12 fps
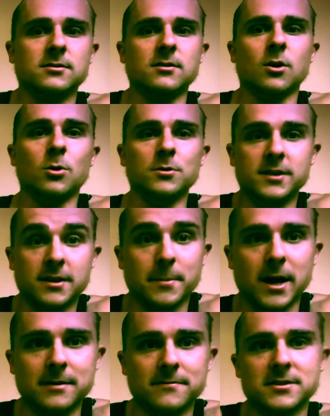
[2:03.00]
hold the
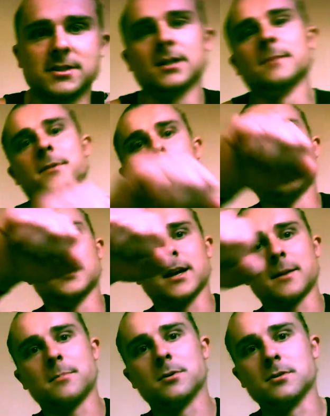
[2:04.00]
pot of a sit-up and then we'd
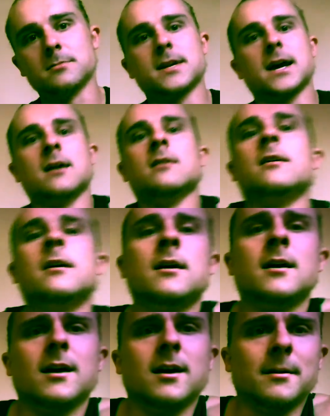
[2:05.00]
like pull them down.
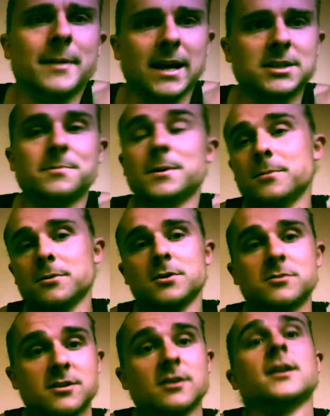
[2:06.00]
And actually people will
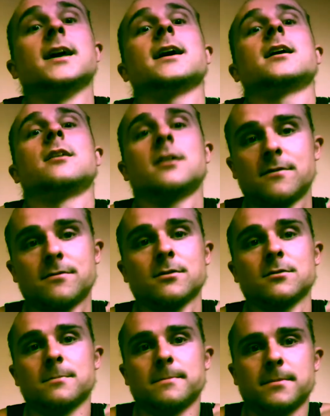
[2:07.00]
use their neck
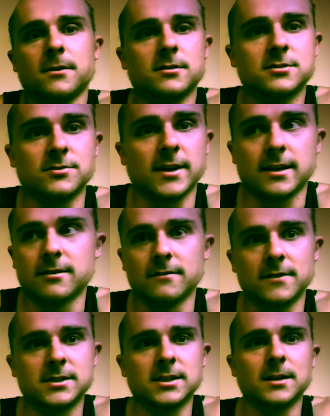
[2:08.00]
for the strength
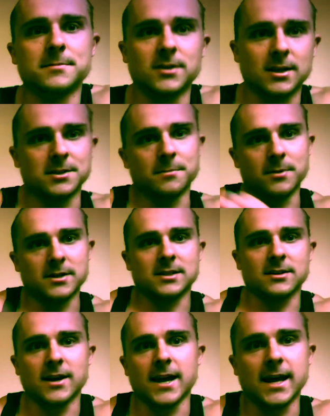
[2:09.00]
of the sit-up. So you actually press on
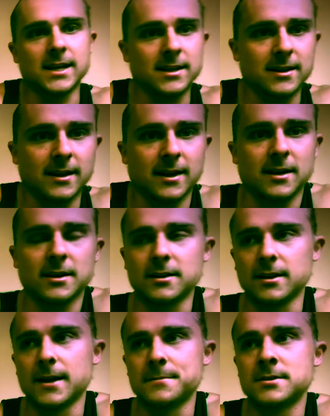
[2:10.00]
their head and then they kind of
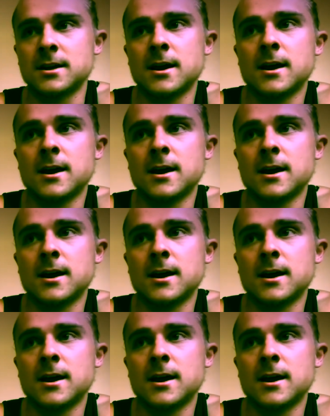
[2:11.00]
collapse.